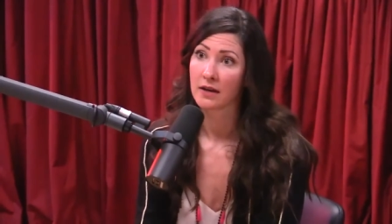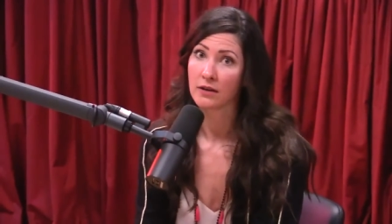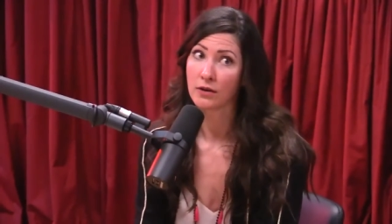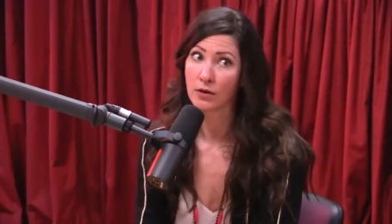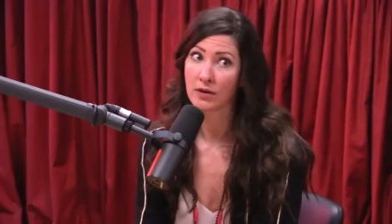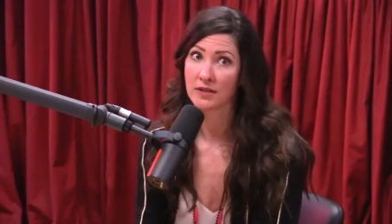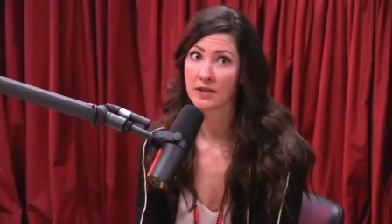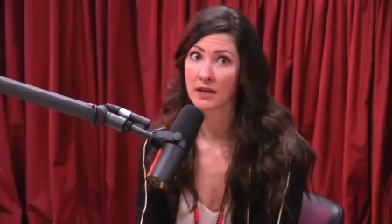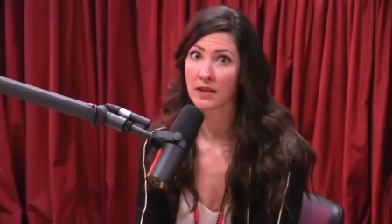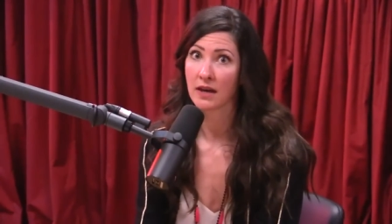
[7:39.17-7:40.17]

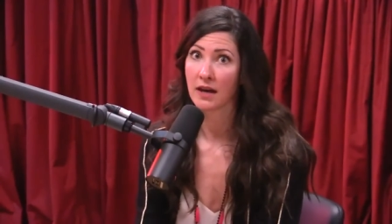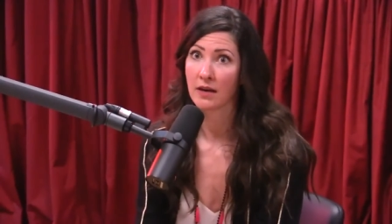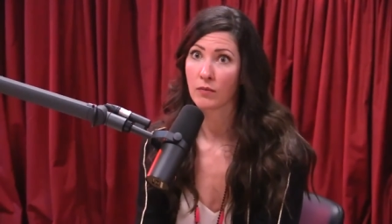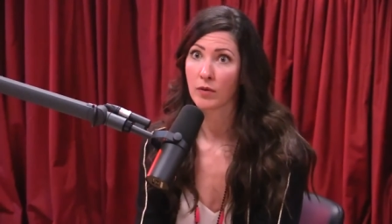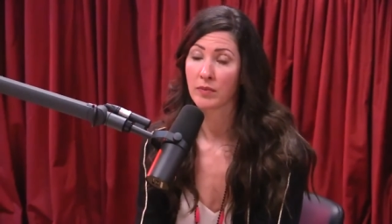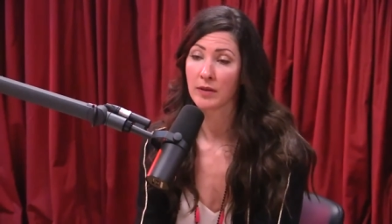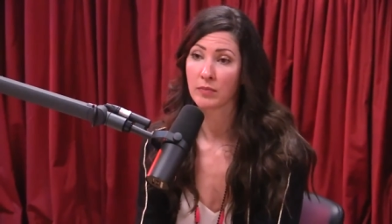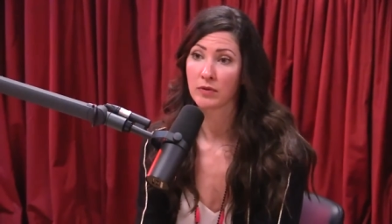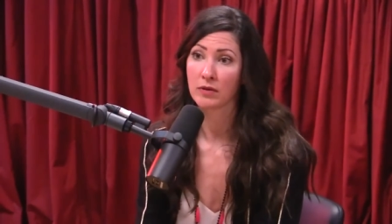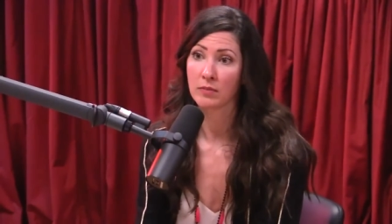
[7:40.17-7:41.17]
noticing that what
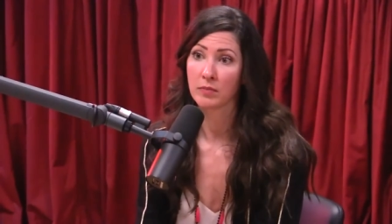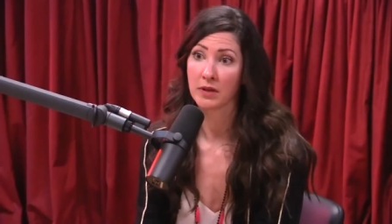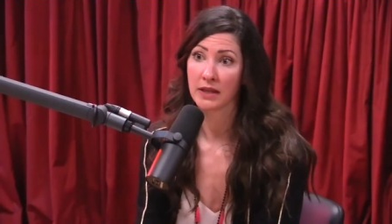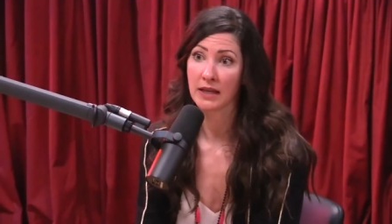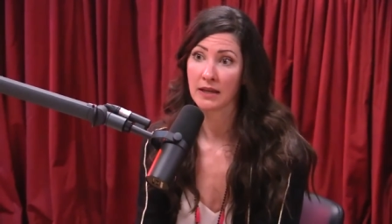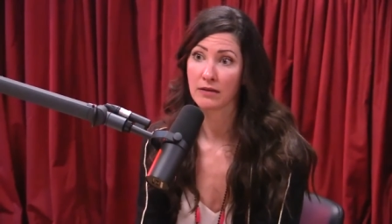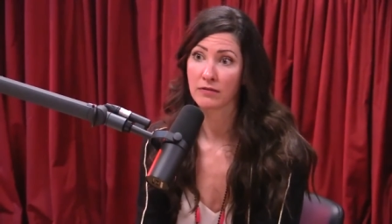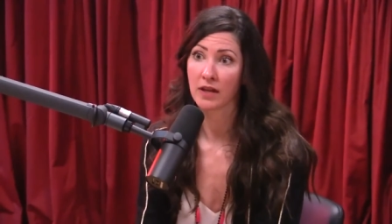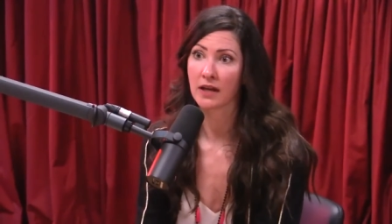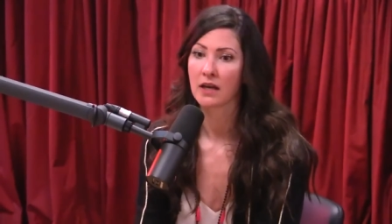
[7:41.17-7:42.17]
people
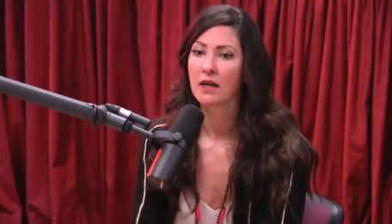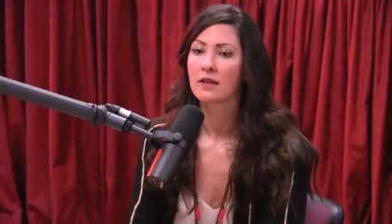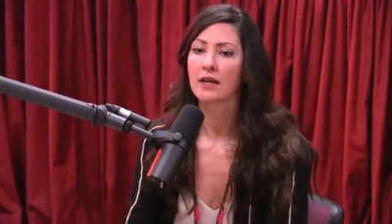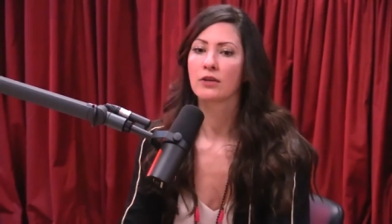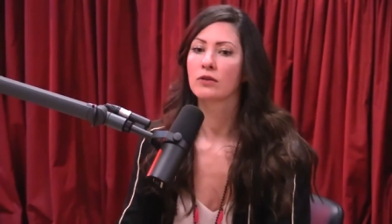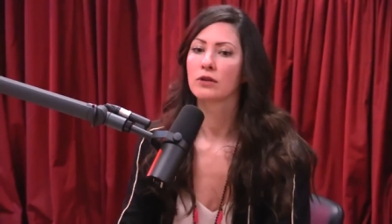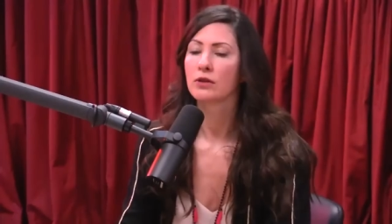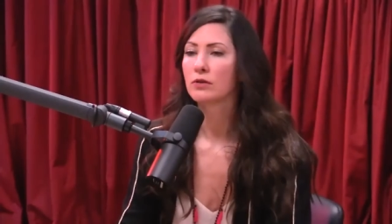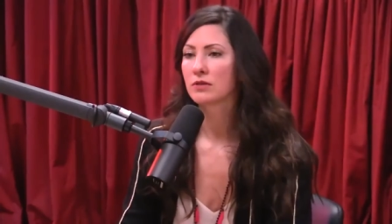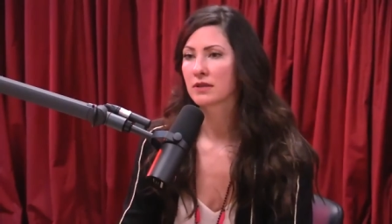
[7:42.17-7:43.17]
believe, like that you'll
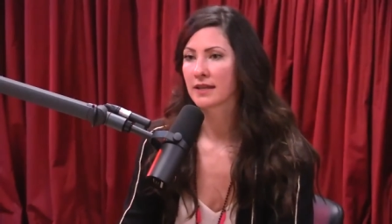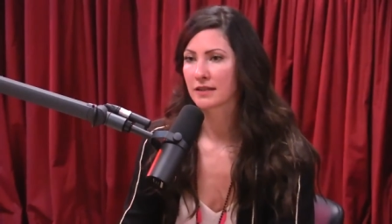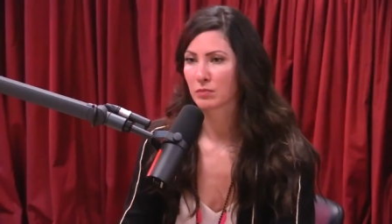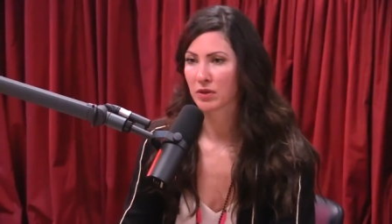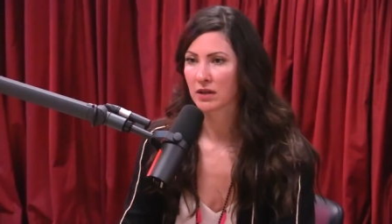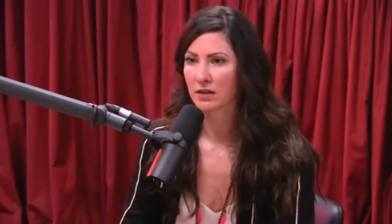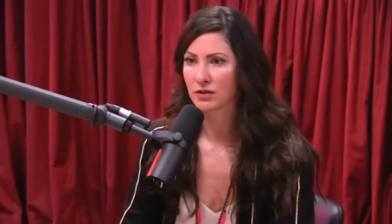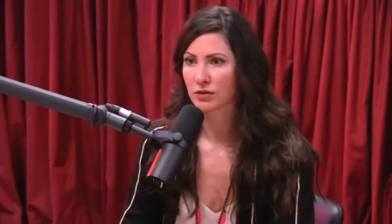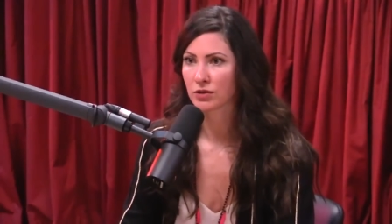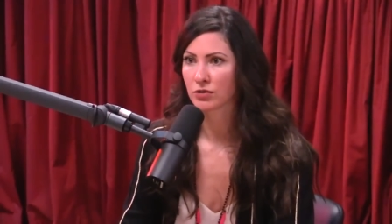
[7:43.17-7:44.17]
lose less blood in
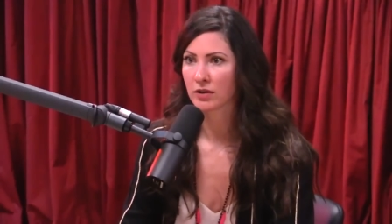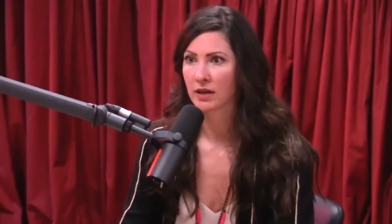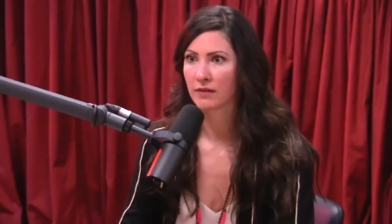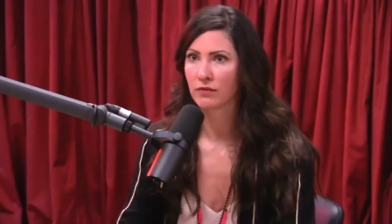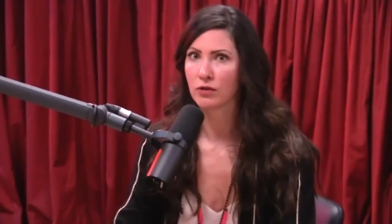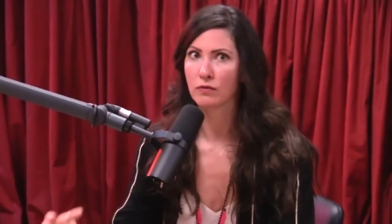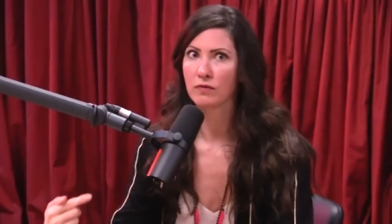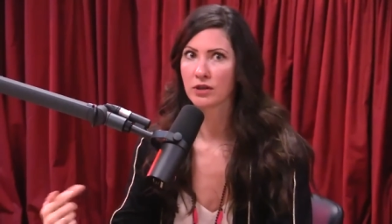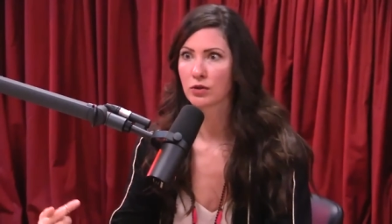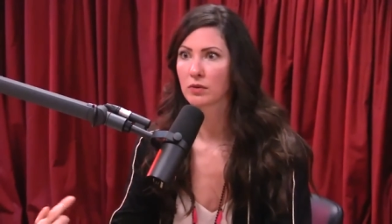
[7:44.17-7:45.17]
surgery if you
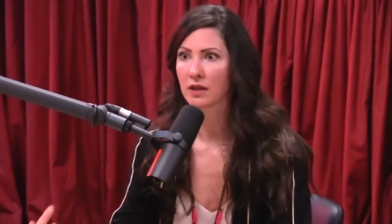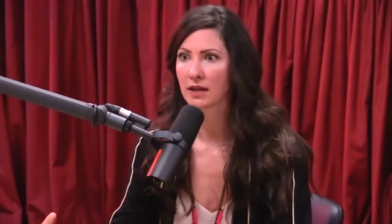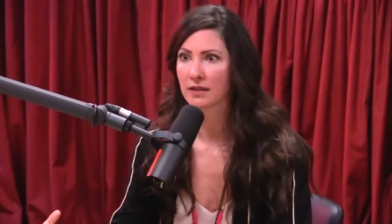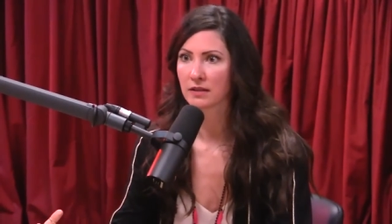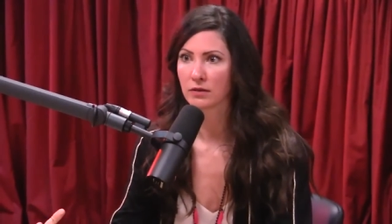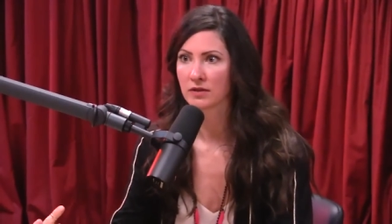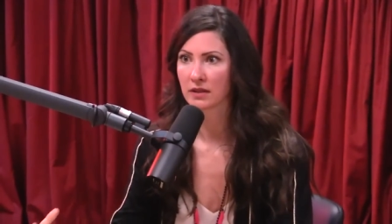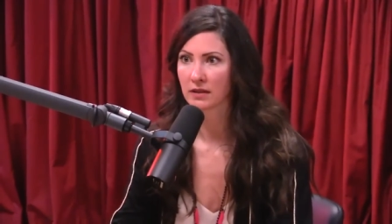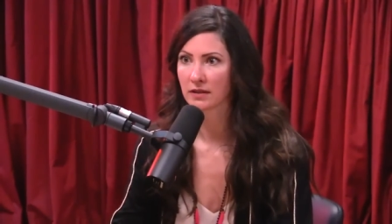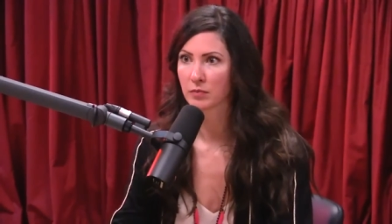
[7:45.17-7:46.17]
visualize
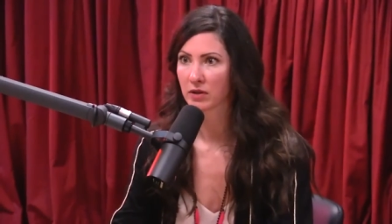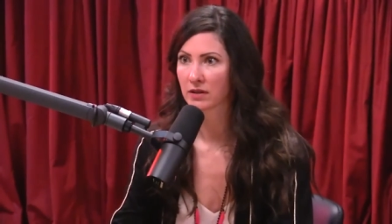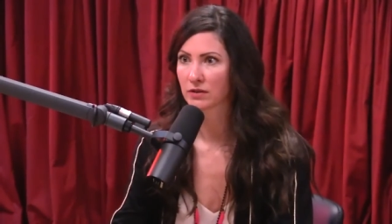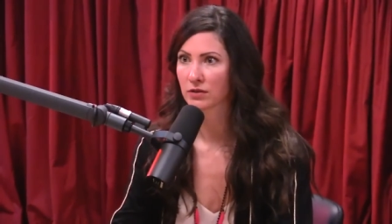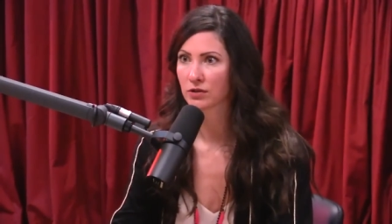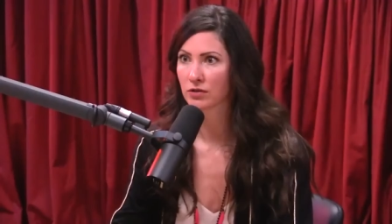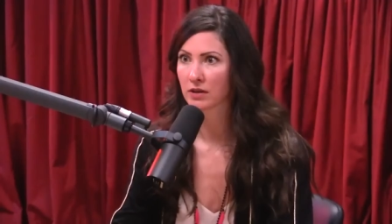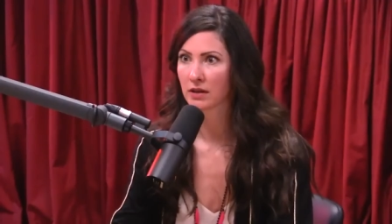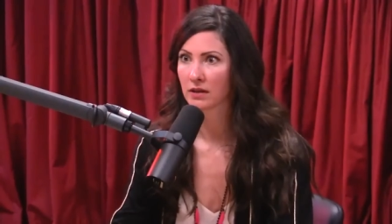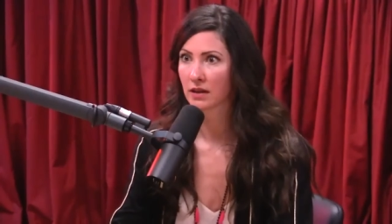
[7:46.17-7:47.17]
losing less blood in surgery,